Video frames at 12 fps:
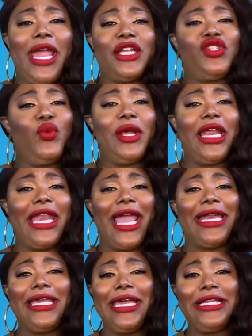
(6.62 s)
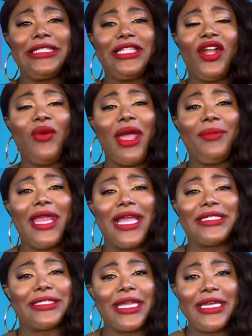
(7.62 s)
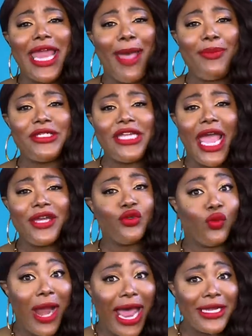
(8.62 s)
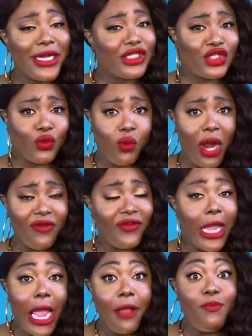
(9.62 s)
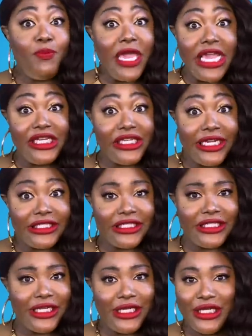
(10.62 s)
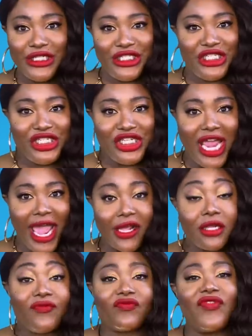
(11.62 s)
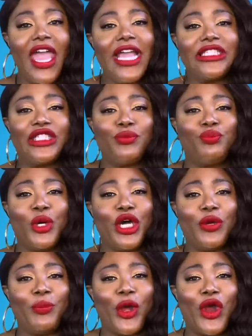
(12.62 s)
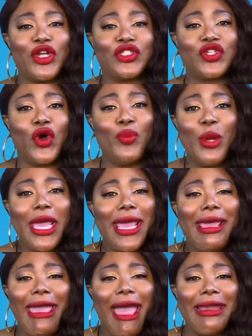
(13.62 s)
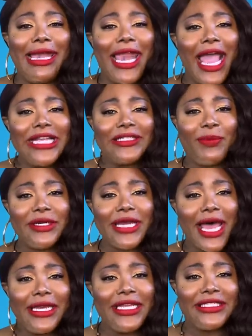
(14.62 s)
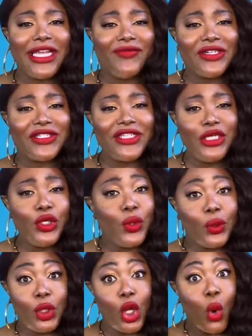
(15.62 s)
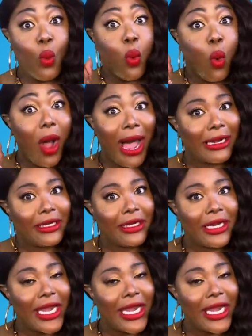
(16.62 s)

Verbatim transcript: land, Twitter land, Instagram land, Snapchat, Grindr, Scruff, BGC, Jack, Facebook, Periscope, and last but not least, every single one